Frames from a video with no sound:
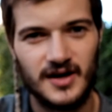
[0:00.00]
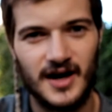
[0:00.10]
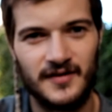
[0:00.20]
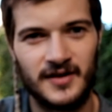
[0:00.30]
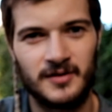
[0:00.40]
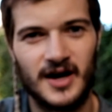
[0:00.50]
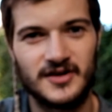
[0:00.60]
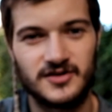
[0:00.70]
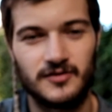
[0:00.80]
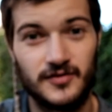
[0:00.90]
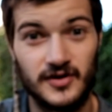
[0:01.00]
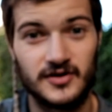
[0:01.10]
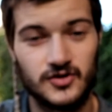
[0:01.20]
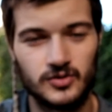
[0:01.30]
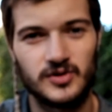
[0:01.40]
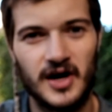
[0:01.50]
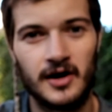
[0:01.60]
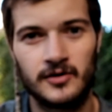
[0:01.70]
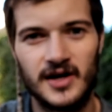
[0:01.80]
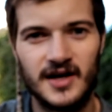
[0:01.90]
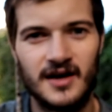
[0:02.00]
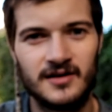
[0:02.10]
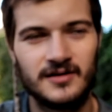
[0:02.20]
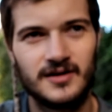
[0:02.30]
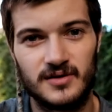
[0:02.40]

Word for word: and then i start feeling truly hungry again